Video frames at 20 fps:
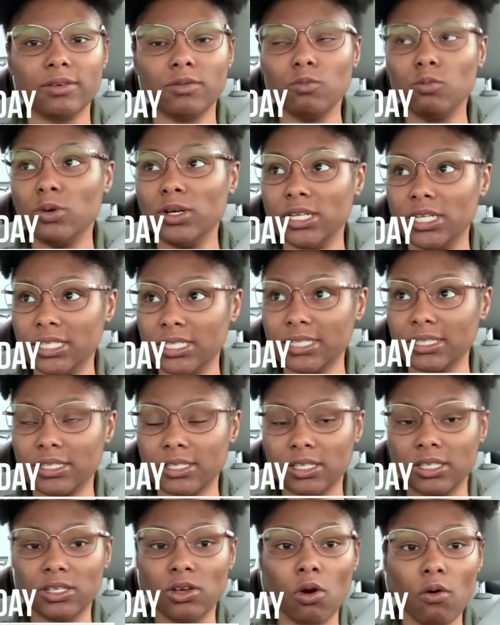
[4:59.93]
what is
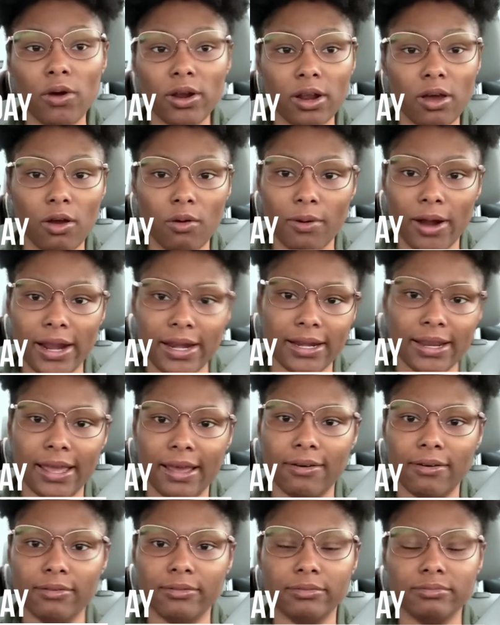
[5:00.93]
going on right
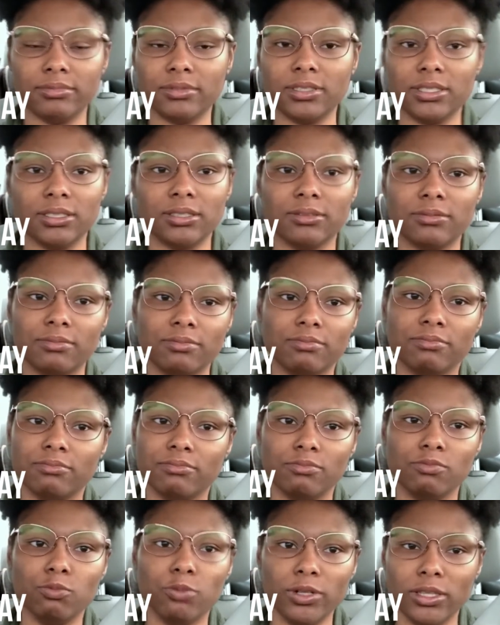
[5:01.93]
now
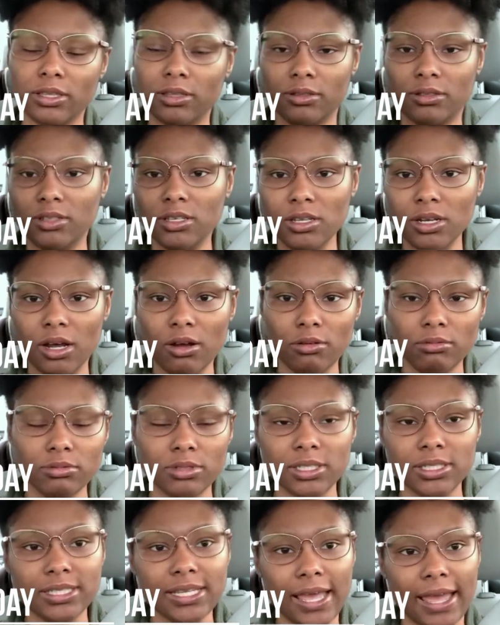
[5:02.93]
with, you know,
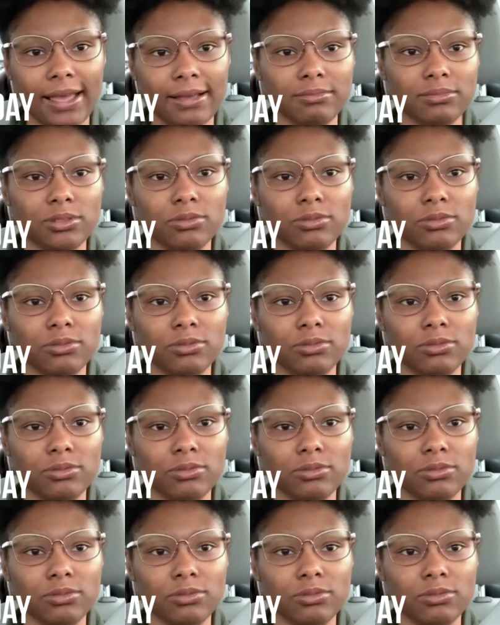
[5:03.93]
the times